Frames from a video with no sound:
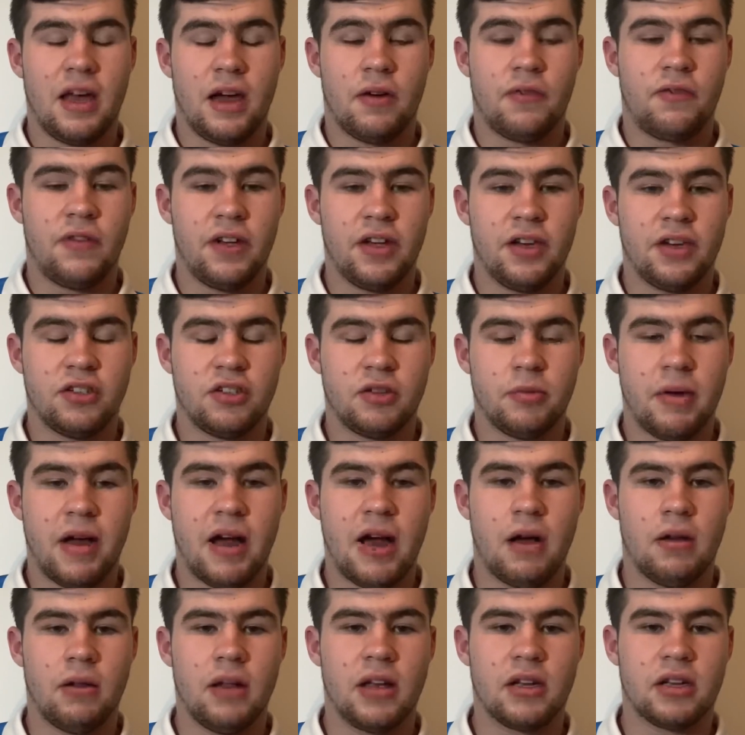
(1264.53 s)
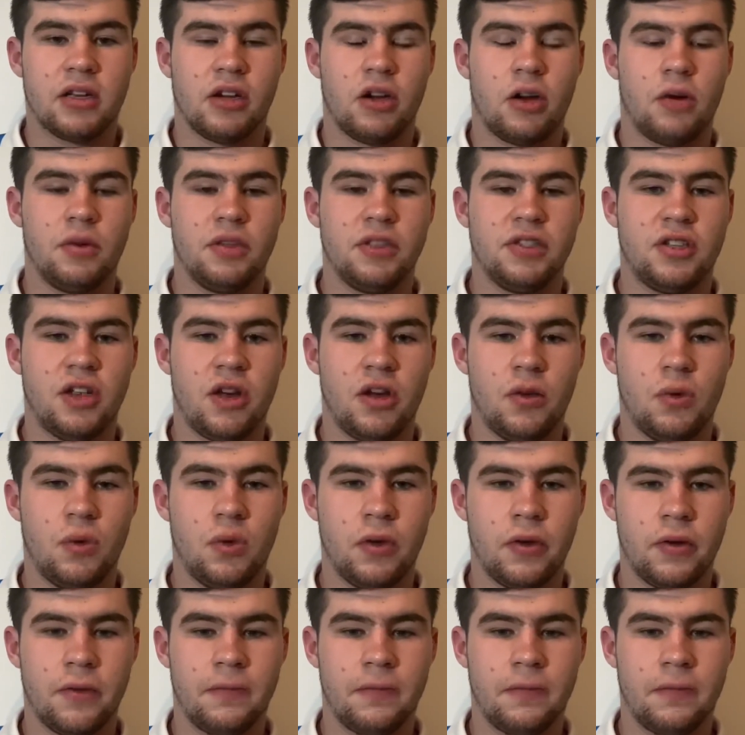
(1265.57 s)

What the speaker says: I'll figure something out like I always do.